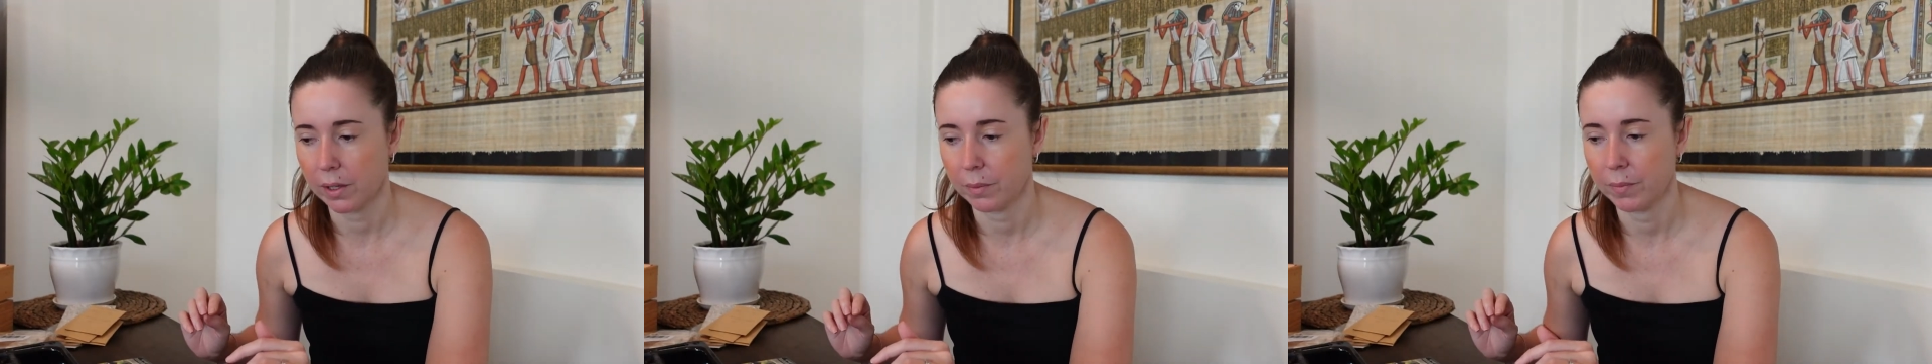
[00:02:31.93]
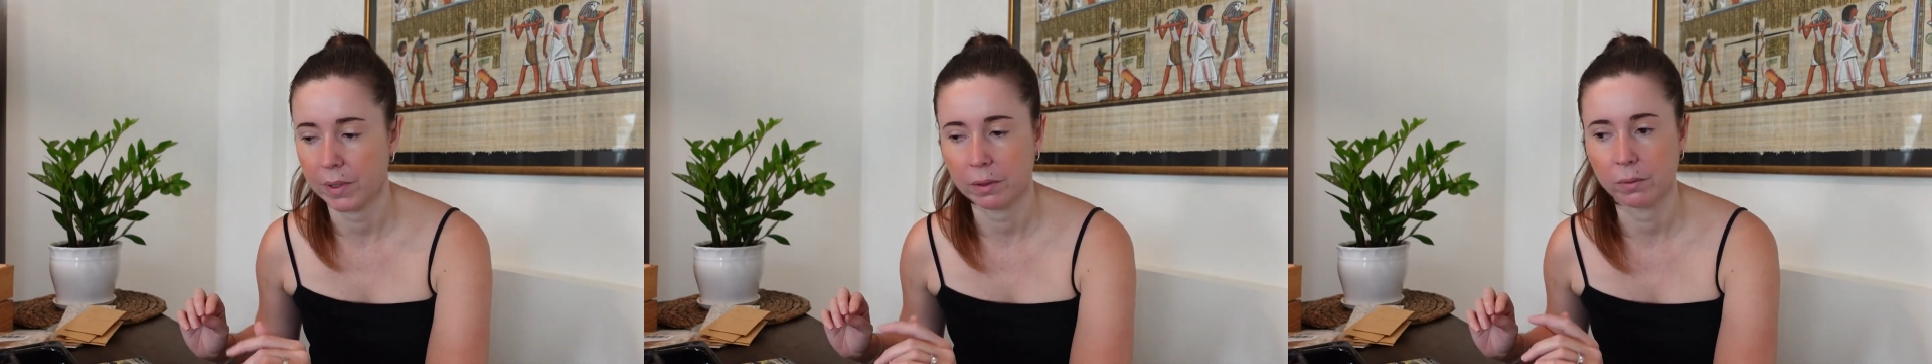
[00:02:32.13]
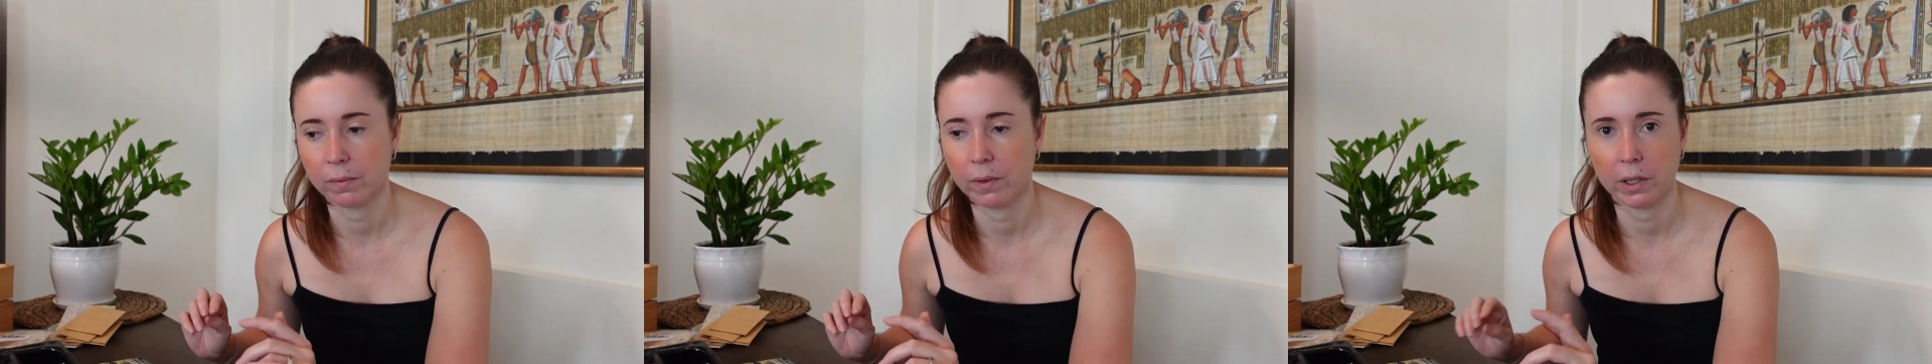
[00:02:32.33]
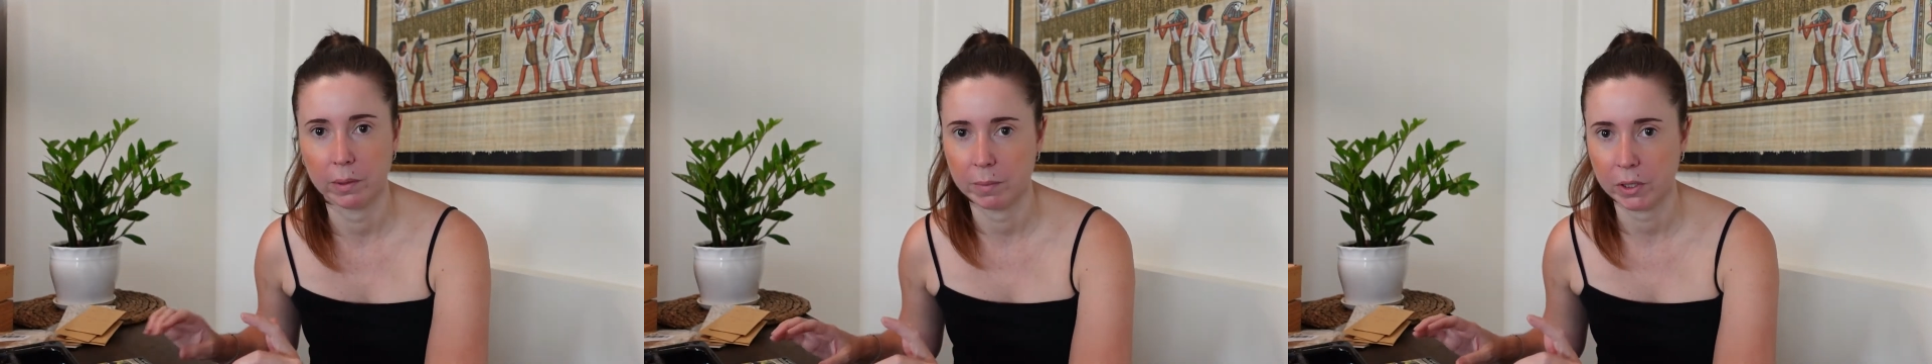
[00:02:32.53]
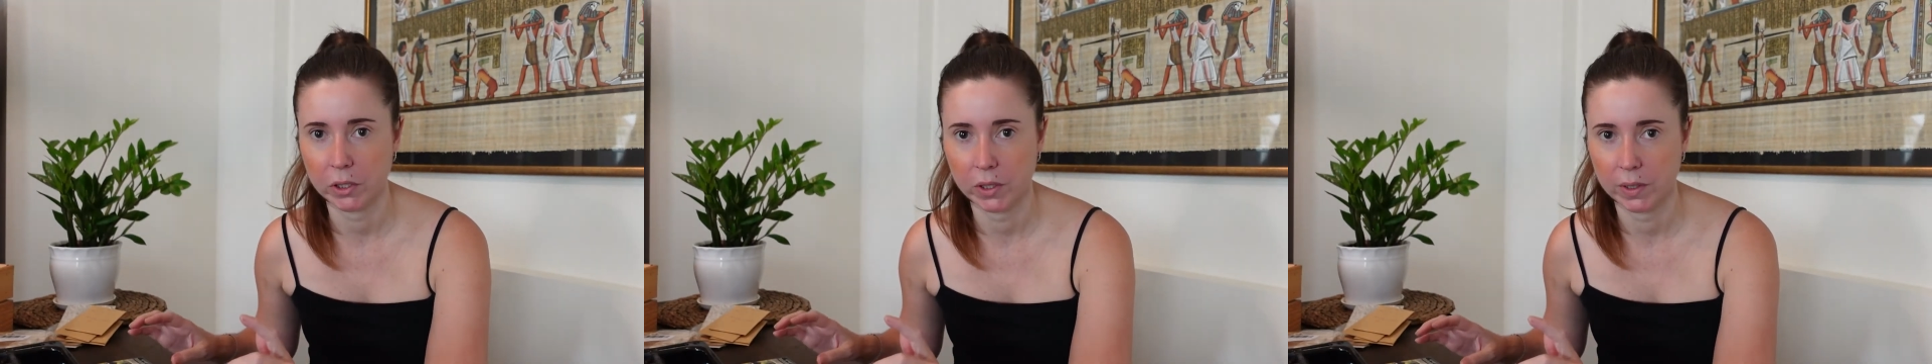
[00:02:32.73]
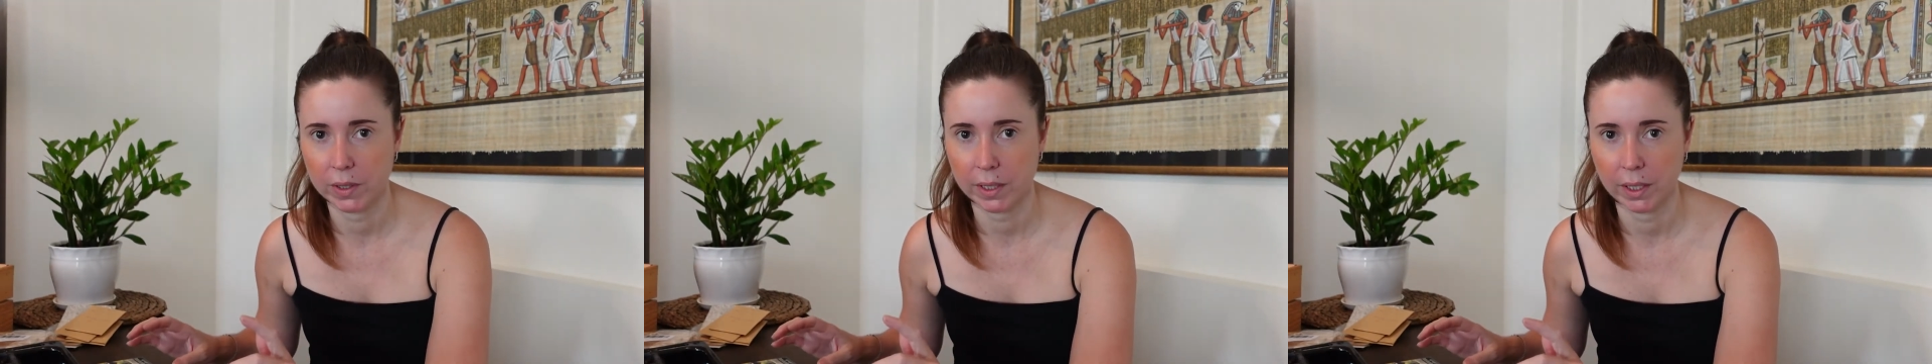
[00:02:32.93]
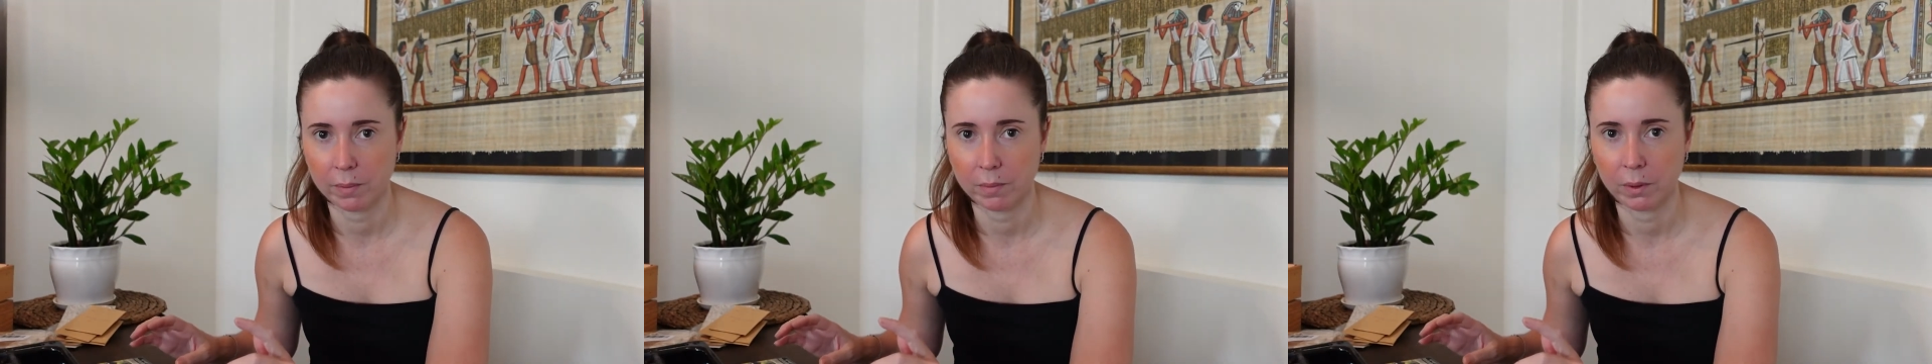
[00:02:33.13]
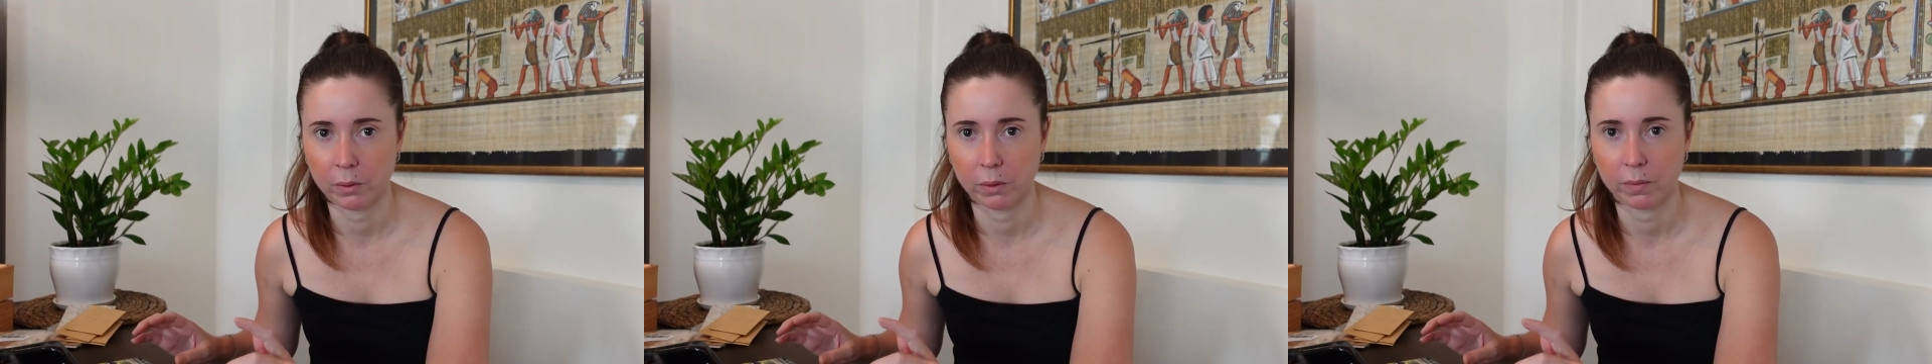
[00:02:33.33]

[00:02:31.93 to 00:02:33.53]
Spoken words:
They look very much the same, a lot